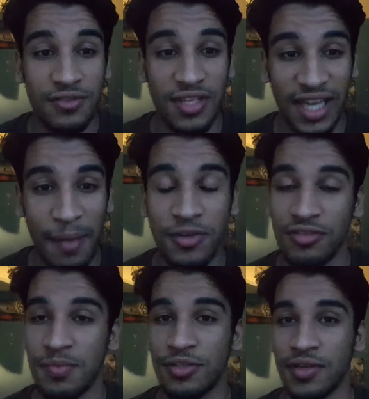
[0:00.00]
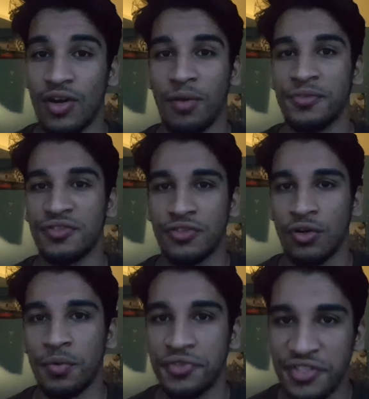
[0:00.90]
The chemistry between Hobbs and
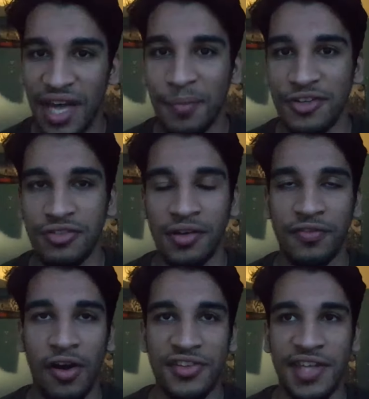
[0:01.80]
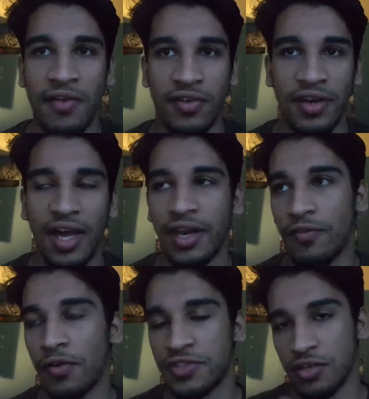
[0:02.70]
Shaw was established during Fast 7, and
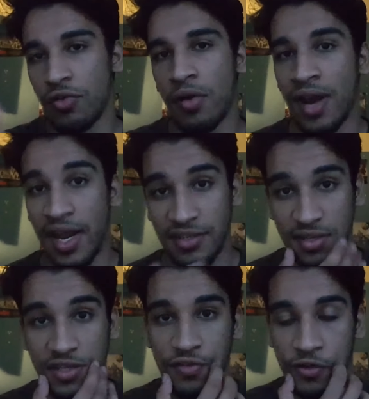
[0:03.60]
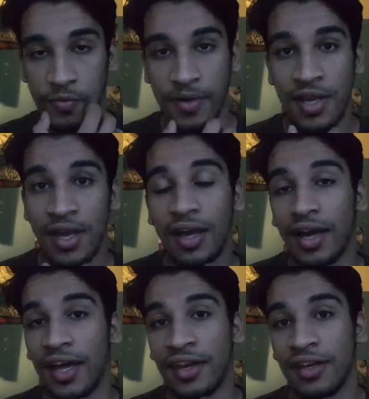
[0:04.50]
they've obviously grown that into this film.
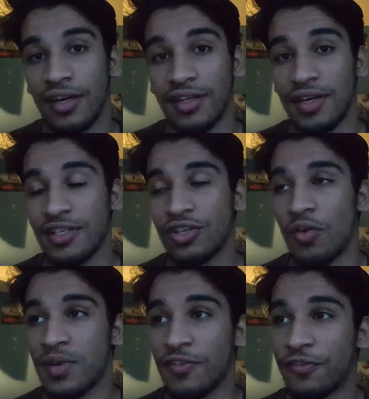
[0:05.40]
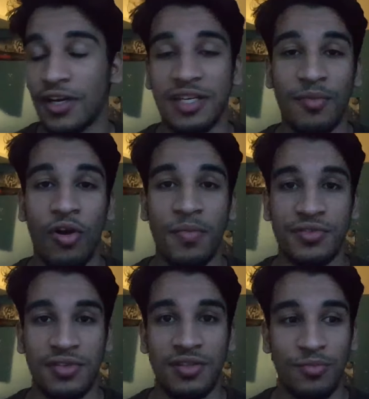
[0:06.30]
And there are so many funny
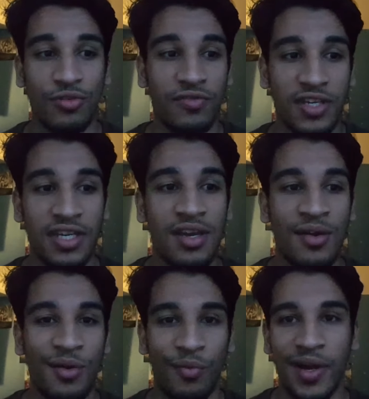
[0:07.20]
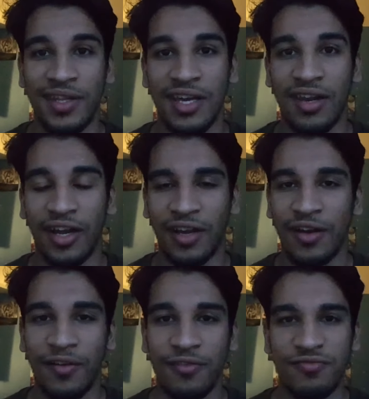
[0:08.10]
moments in the movie where they're like
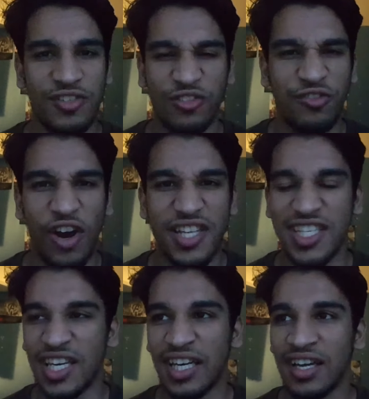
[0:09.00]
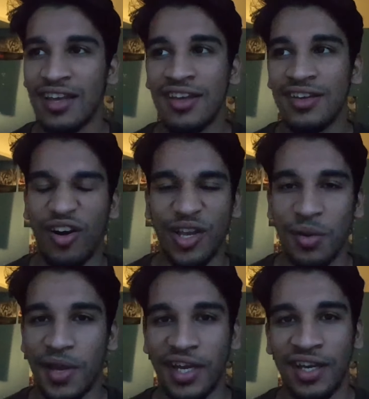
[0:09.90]
just fighting,
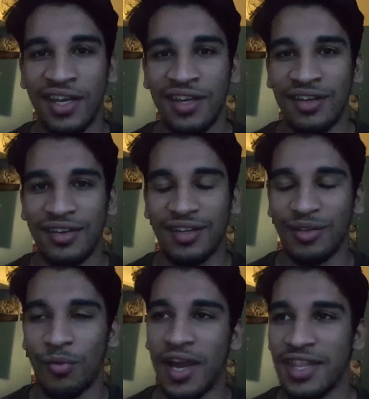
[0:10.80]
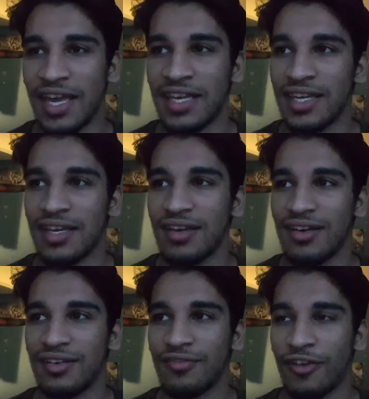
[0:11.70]
arguing, and the way they
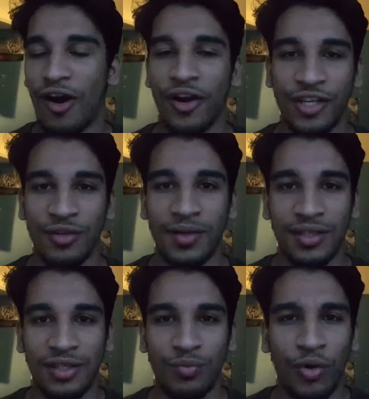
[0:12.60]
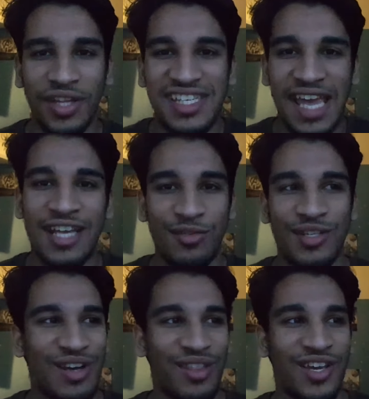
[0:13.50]
argue and what they say to
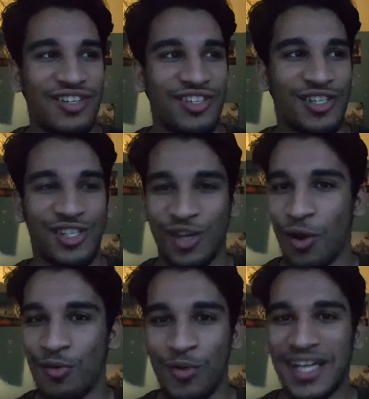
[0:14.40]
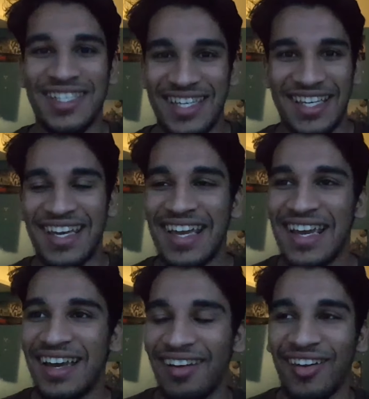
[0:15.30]
each other is just so witty.
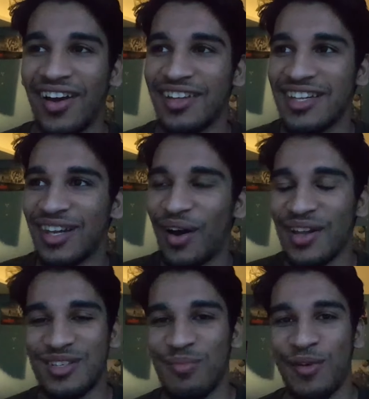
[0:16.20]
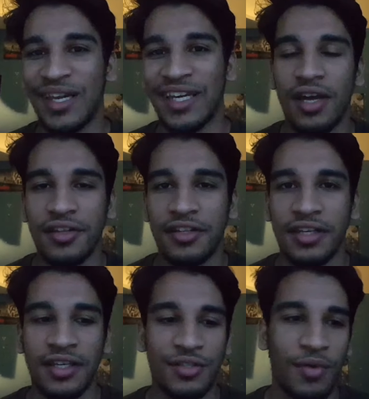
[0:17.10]
Like, the lines are brilliant. Another
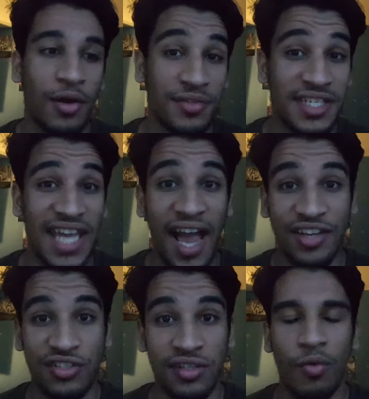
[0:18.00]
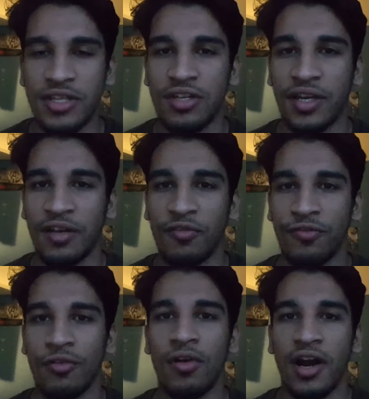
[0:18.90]
thing as well is the action. Always looking
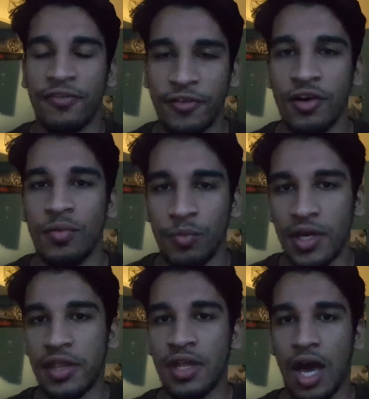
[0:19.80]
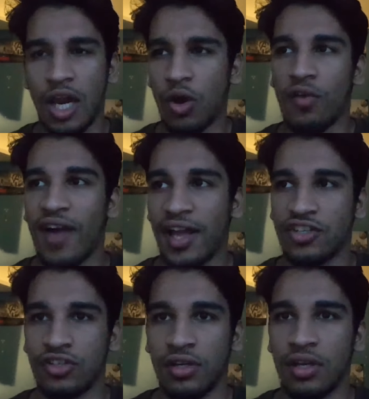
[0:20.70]
for a film with a lot of
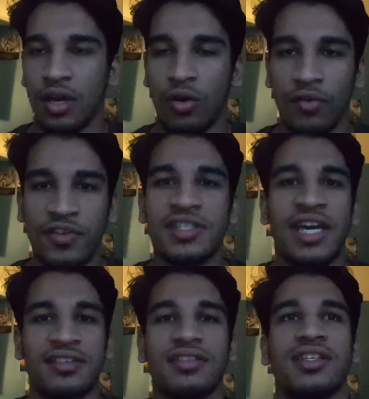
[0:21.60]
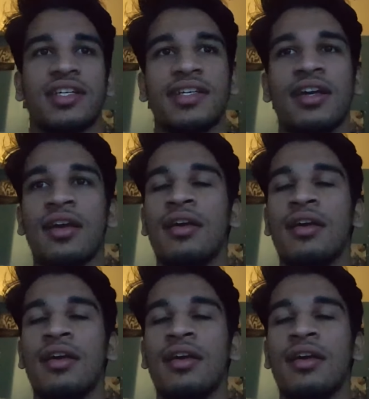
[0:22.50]
action, a lot of intensity.